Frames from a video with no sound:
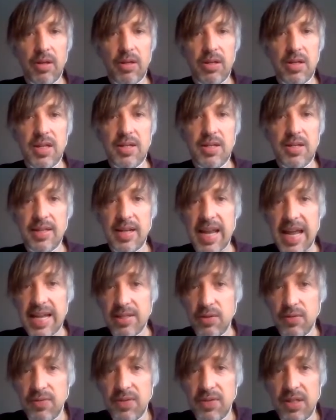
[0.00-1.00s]
is less
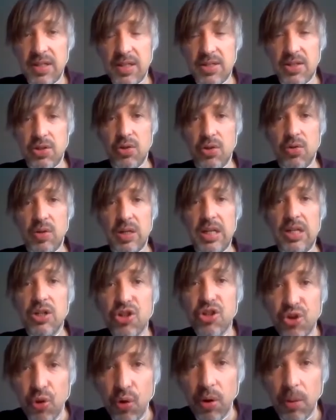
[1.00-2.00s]
of an issue in
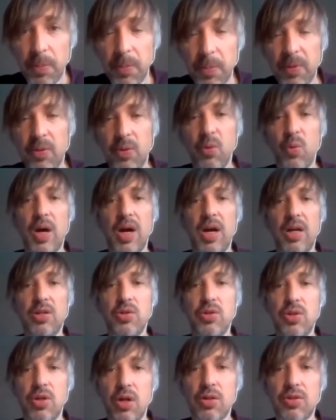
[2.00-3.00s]
Europe, where you're
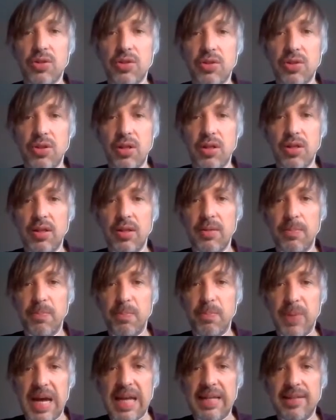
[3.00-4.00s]
not
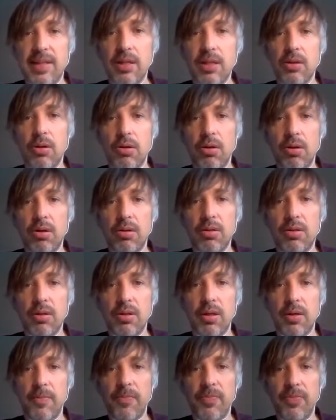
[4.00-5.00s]
betting
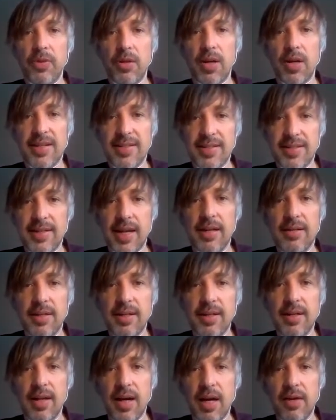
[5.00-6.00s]
on
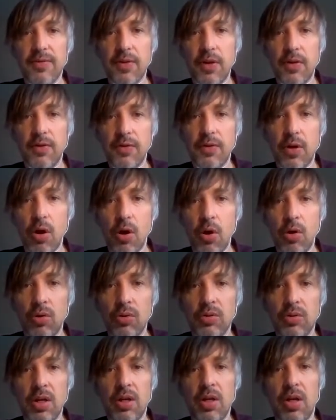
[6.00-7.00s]
extending life of
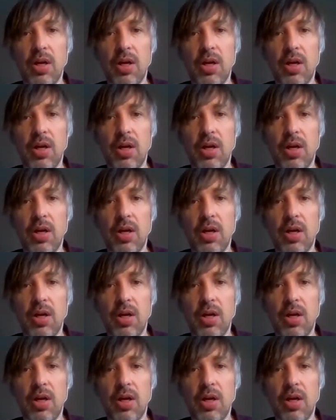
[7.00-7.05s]
coal.